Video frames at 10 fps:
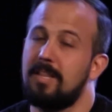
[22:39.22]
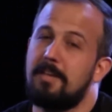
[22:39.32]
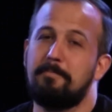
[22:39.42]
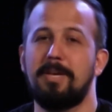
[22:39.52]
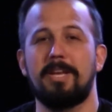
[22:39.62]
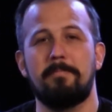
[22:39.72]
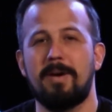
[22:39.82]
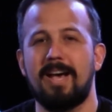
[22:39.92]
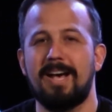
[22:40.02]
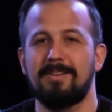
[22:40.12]
I love being
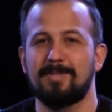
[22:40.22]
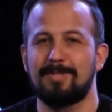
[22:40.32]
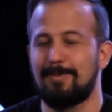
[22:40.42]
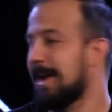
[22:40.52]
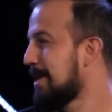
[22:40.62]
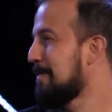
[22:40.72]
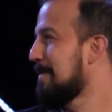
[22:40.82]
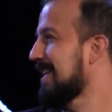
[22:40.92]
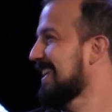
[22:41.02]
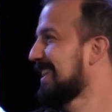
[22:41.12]
in my house. I
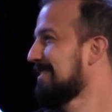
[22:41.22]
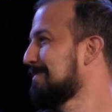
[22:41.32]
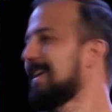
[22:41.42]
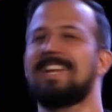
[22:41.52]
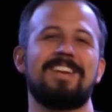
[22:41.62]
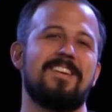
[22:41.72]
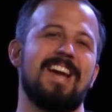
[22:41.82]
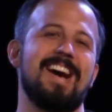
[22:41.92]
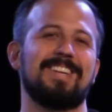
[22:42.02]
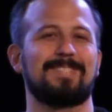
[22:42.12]
know Rebecca loves being
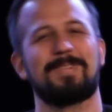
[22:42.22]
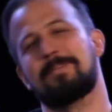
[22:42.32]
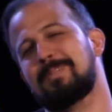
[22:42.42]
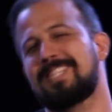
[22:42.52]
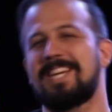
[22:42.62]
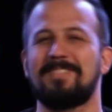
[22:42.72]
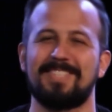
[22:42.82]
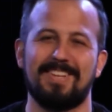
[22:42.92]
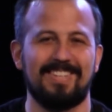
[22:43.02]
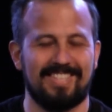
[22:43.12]
in our house with her
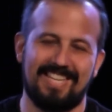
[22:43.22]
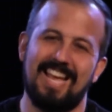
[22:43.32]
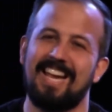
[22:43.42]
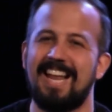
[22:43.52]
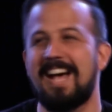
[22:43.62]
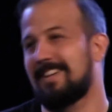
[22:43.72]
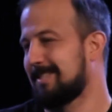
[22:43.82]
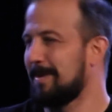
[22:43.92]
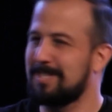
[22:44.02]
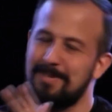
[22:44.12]
pajamas on, just hanging
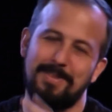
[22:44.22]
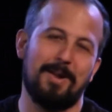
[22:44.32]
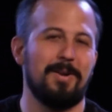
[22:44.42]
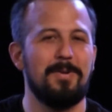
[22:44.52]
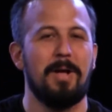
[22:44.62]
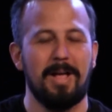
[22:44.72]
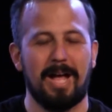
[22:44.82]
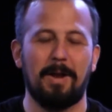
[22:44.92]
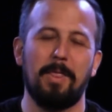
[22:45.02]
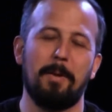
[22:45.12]
out, especially with our new,
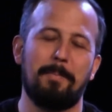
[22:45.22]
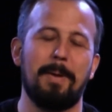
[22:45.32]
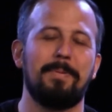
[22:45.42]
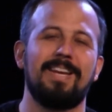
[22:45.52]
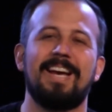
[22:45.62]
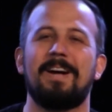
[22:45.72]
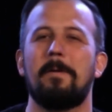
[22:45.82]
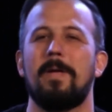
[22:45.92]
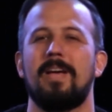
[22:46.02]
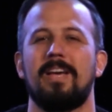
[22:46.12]
our little puppy
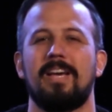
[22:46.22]
now.